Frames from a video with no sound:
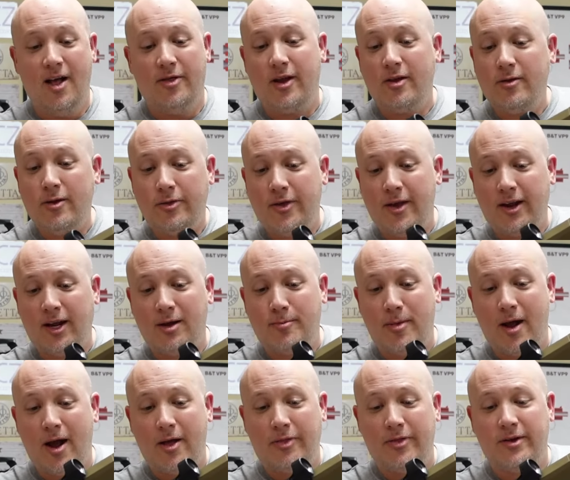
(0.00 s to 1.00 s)
The other thing
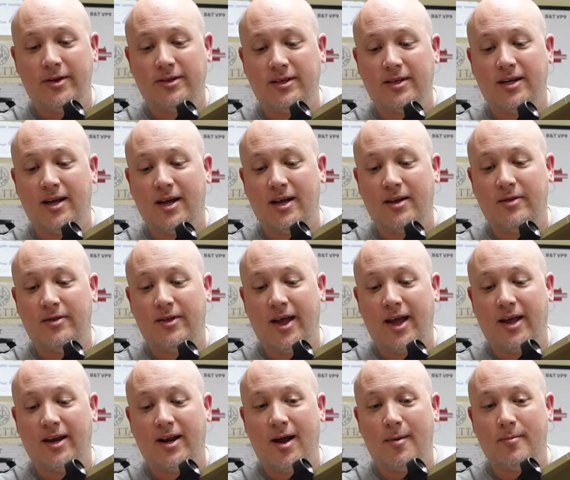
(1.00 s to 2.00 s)
about this gun
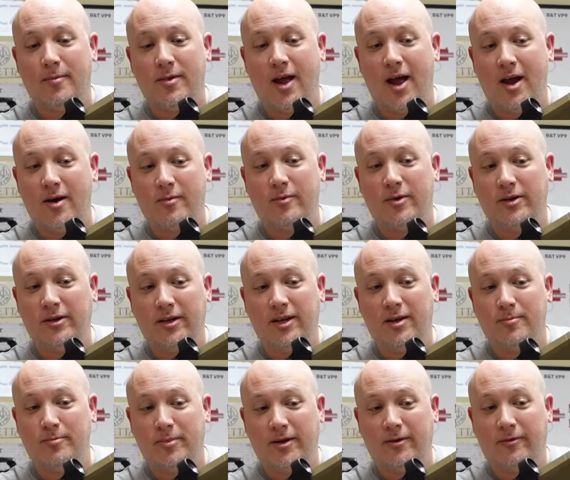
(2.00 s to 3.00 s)
that I'm not really
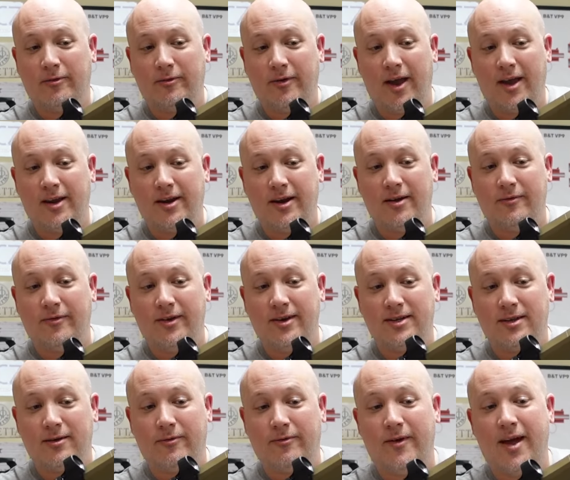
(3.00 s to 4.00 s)
a big fan of
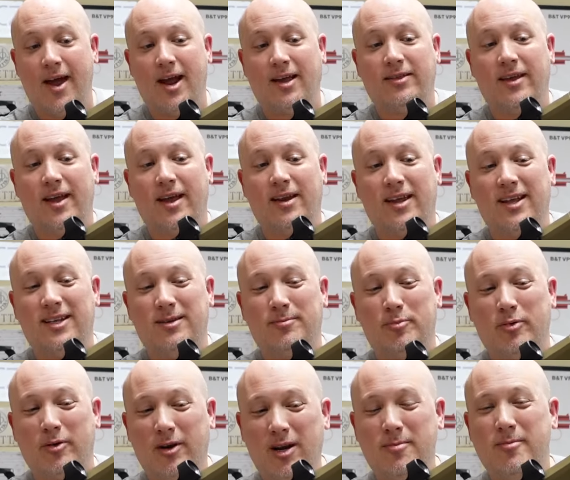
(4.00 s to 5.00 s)
is the fact that it's
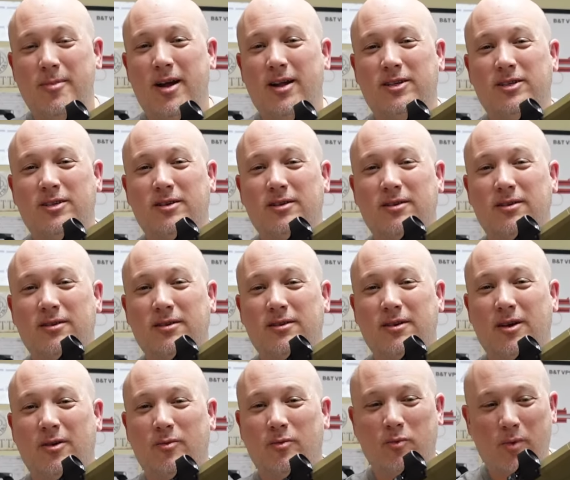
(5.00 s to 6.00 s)
pretty much
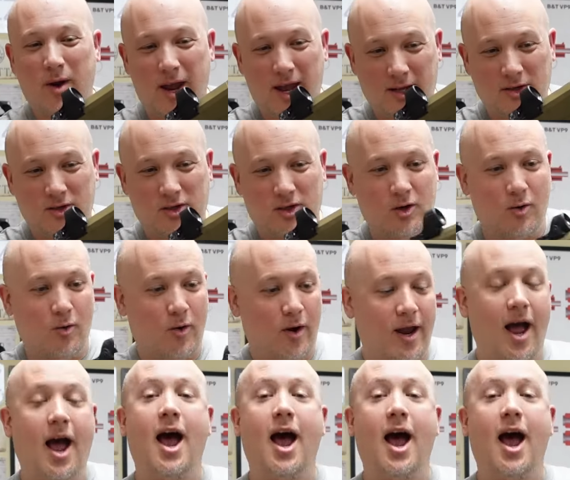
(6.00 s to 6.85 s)
a range toy.